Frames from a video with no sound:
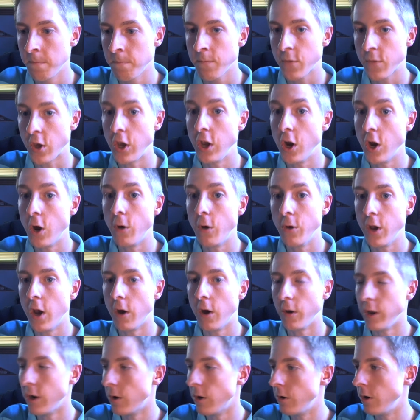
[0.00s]
So you don't
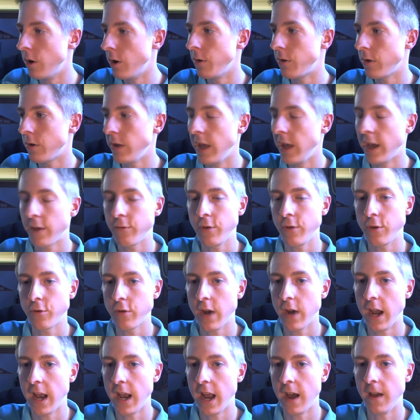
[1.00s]
know. You don't know until you actually
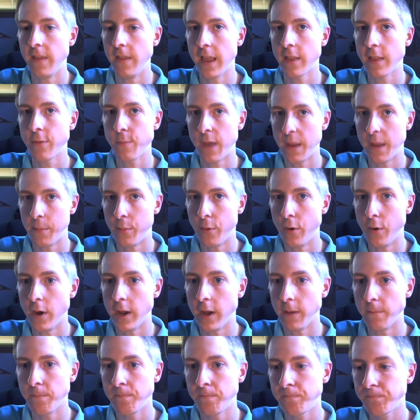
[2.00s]
try it out. And that's my
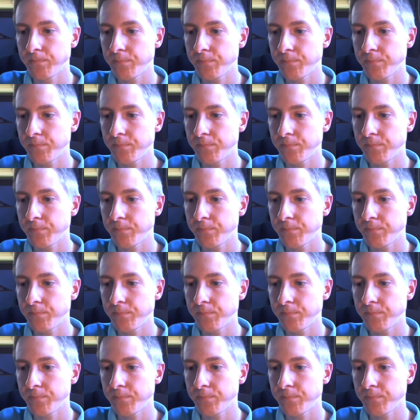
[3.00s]
point.